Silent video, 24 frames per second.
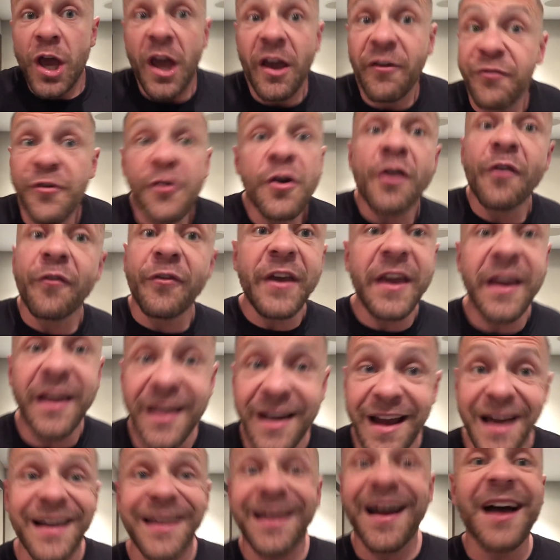If you're a
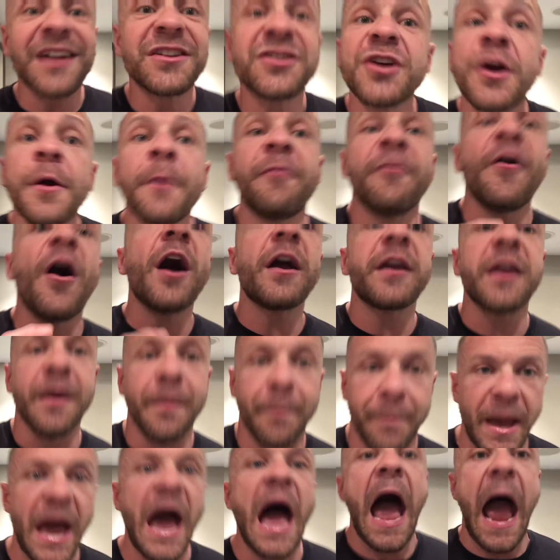vegan, I got your fucking
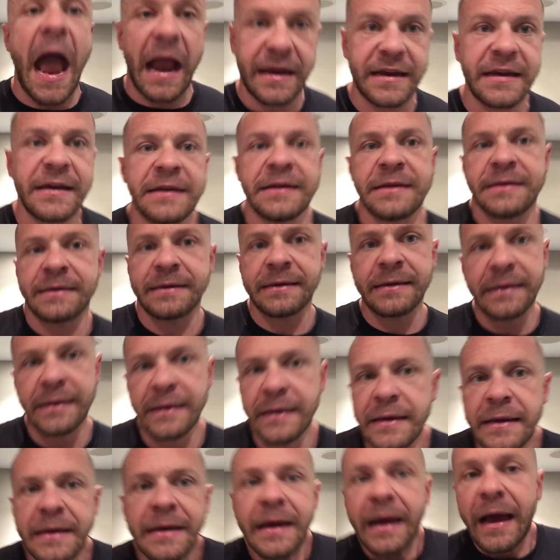back.
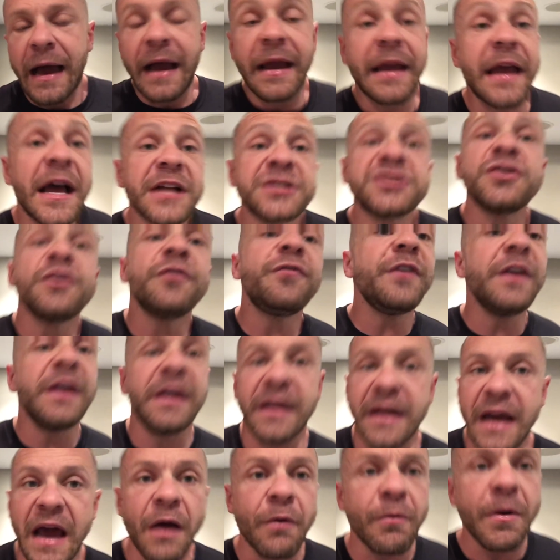I got you
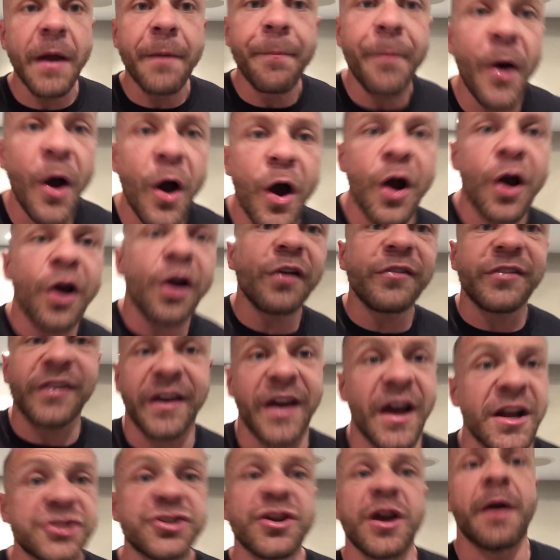vegan Outright Bars. I
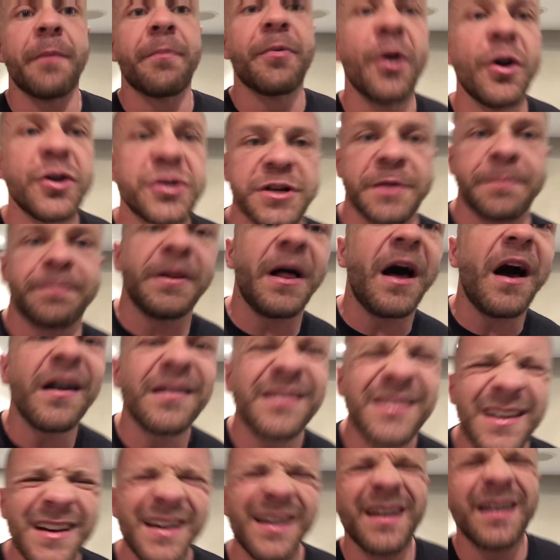got you Ambrosia
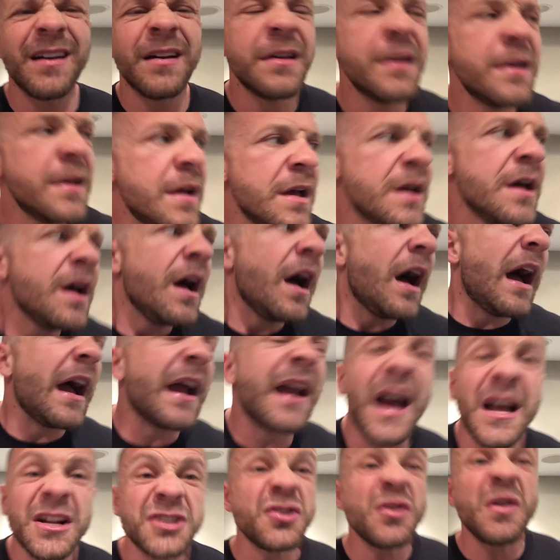Planta. I
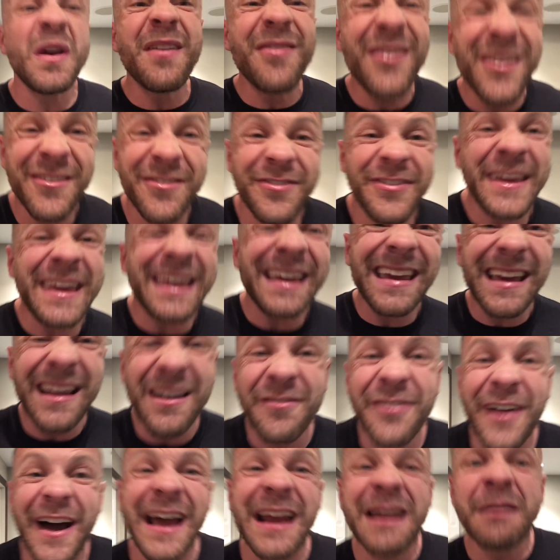got you even vegan
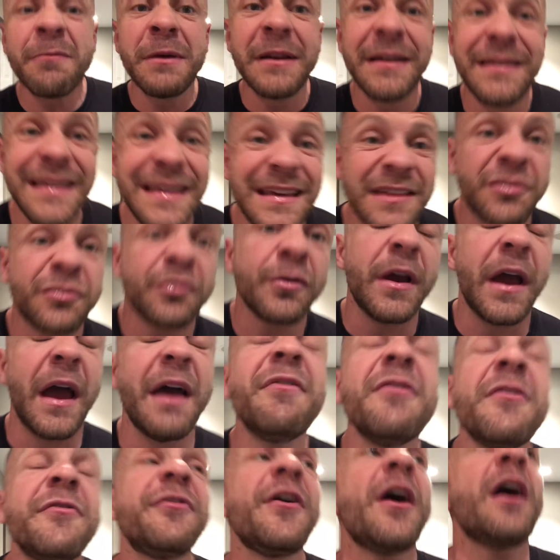vitamin D three. I
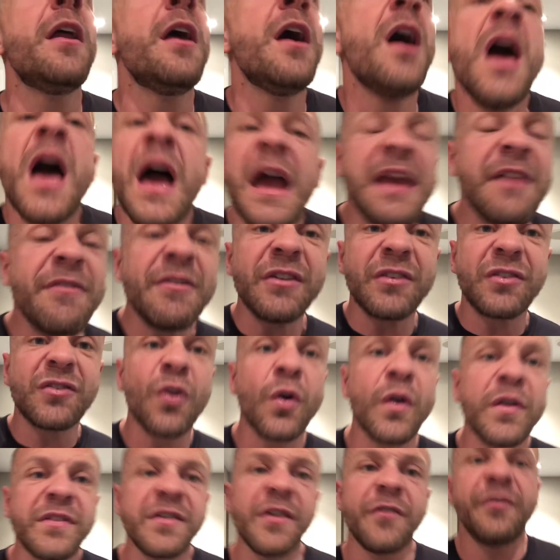even found, even
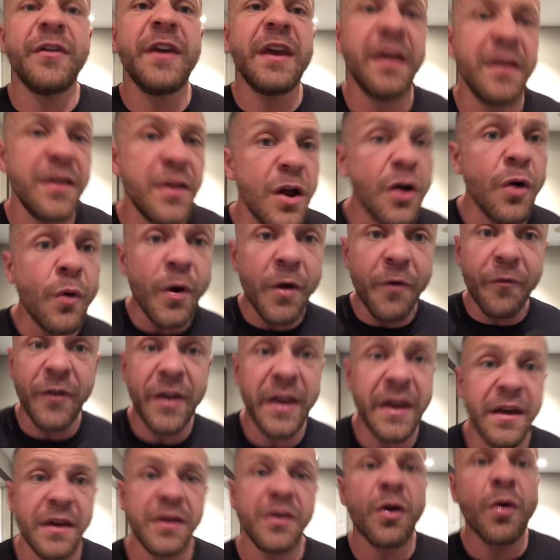sourced a vegan. You know where
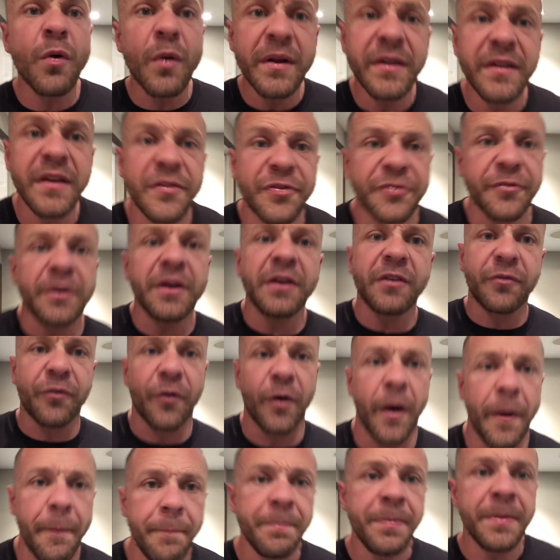vegan, you know where D three's
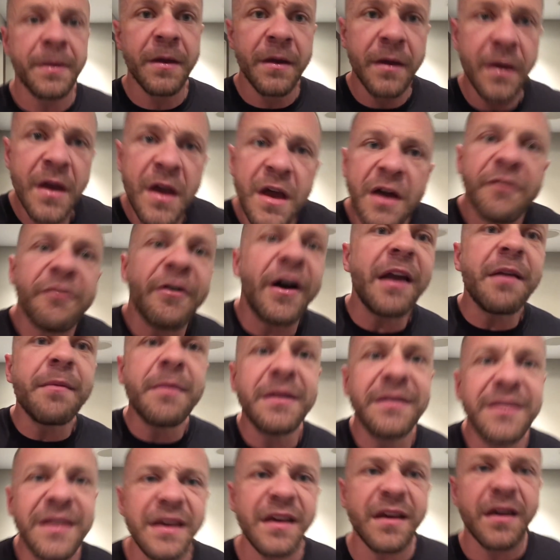from?
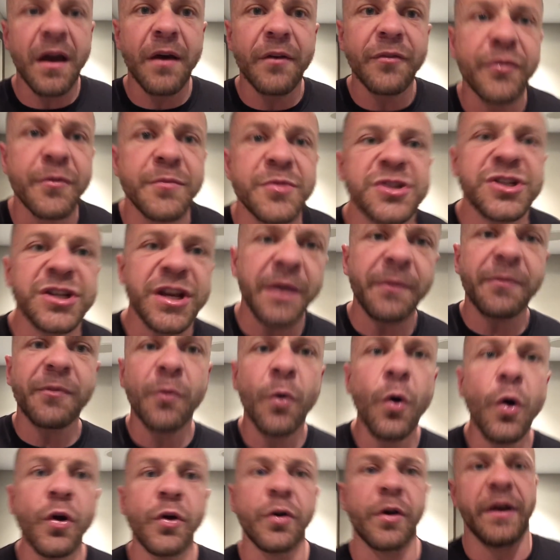Vitamin D comes from sheep's
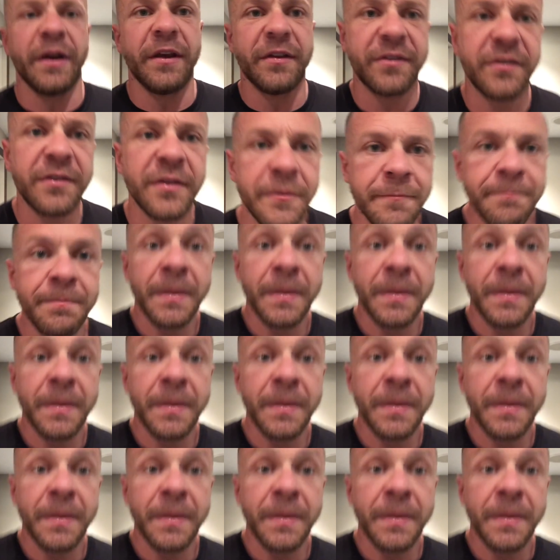wool grease.